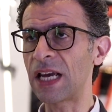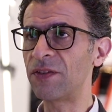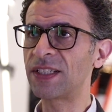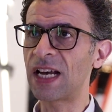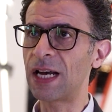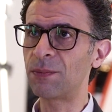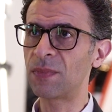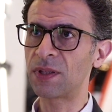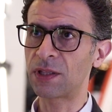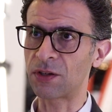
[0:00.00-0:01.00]
every
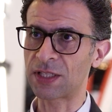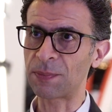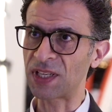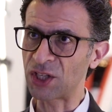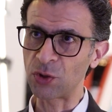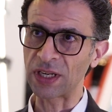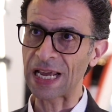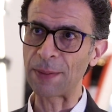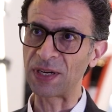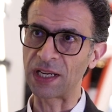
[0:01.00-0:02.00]
time there's something new that's
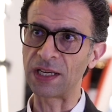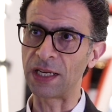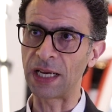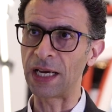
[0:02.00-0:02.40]
happening in